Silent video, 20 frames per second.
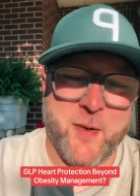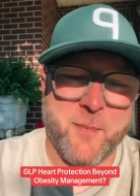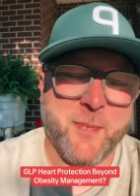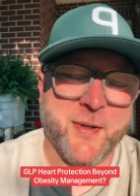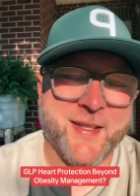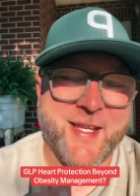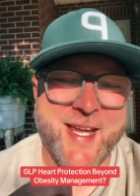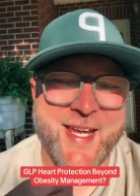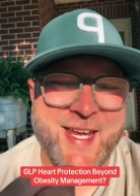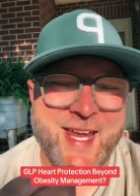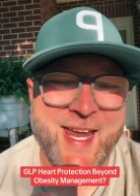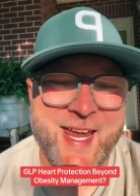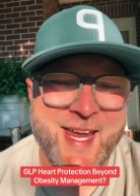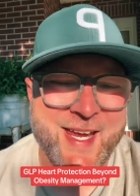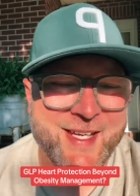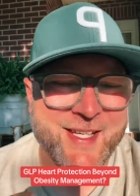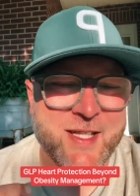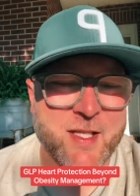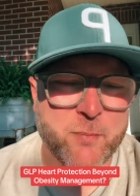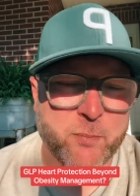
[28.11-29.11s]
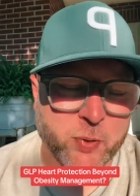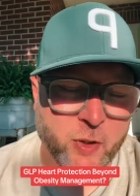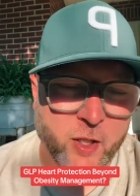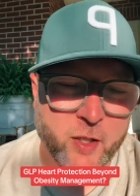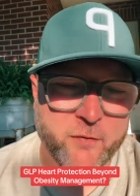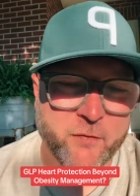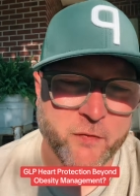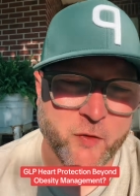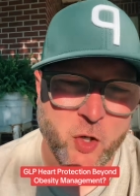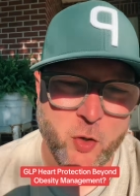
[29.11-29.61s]
but they can't get the
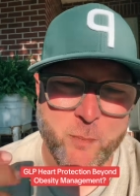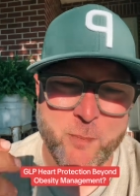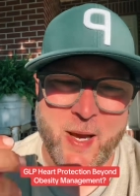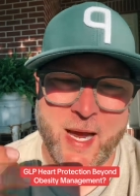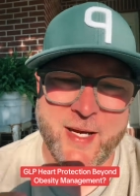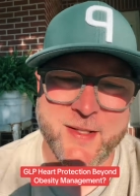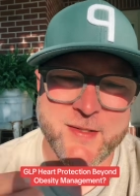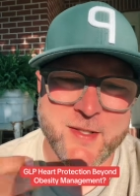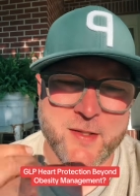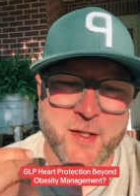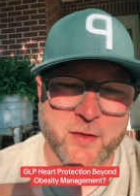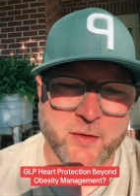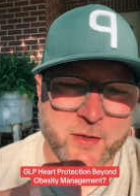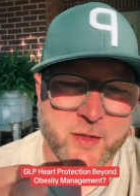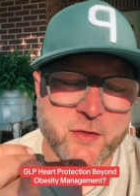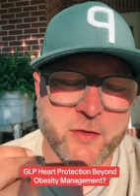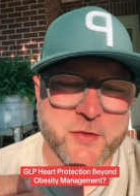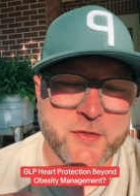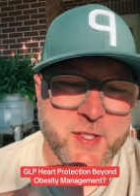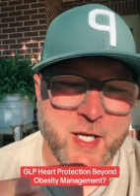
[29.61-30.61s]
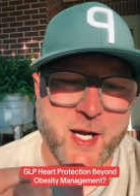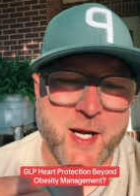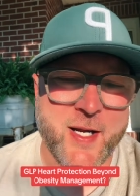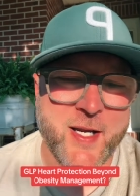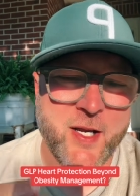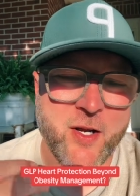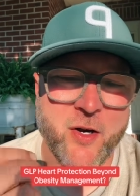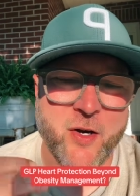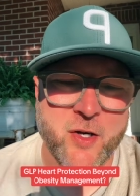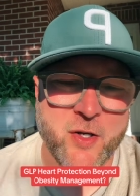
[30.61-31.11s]
blood flow back to the little
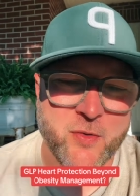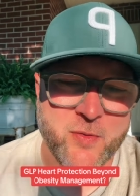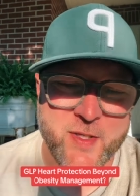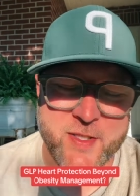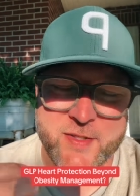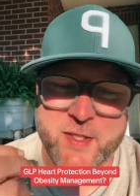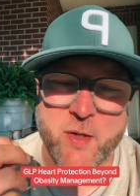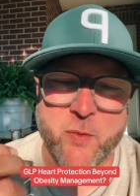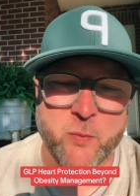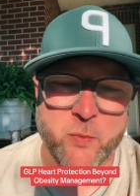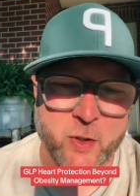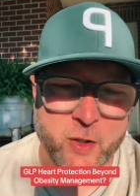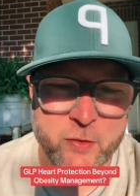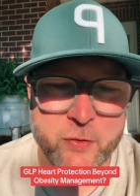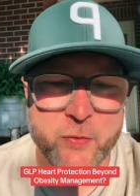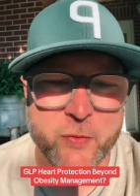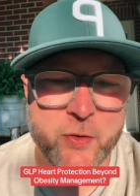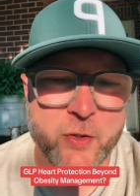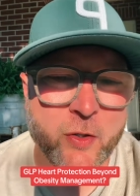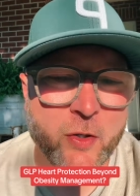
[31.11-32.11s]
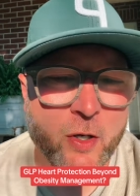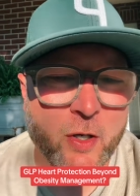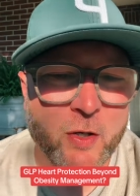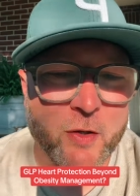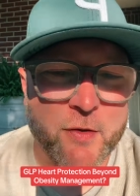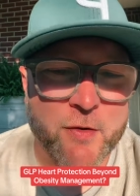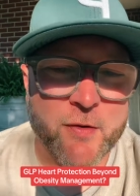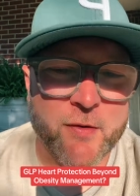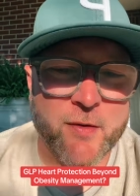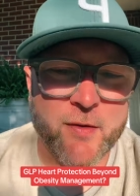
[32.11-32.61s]
tiny arteries that run through your
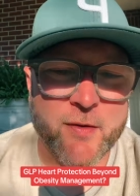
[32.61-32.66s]
heart.